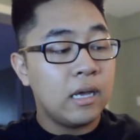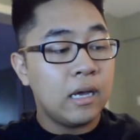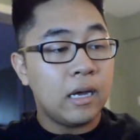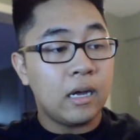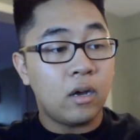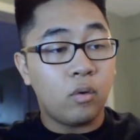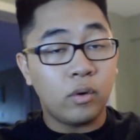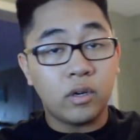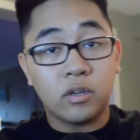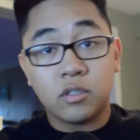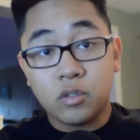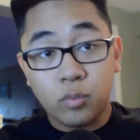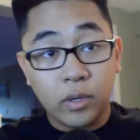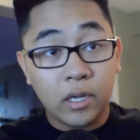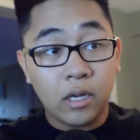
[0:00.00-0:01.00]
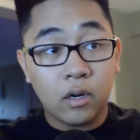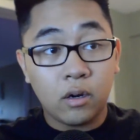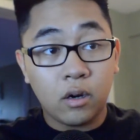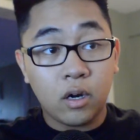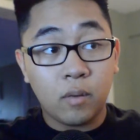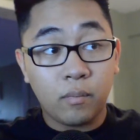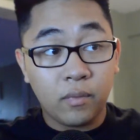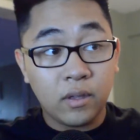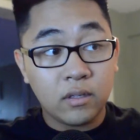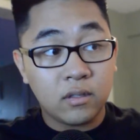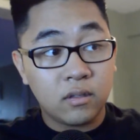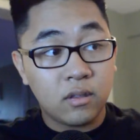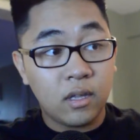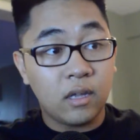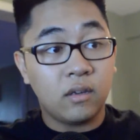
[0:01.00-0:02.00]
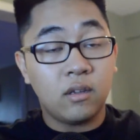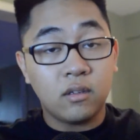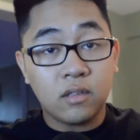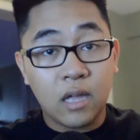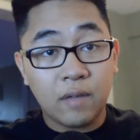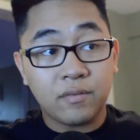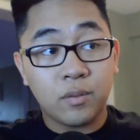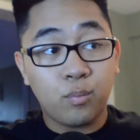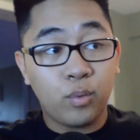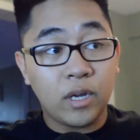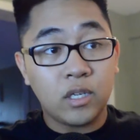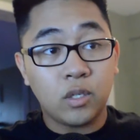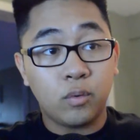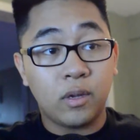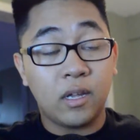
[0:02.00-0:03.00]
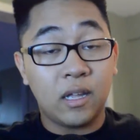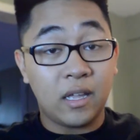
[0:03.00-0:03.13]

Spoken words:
When you're swinging your arm, this thing does have some weight to it.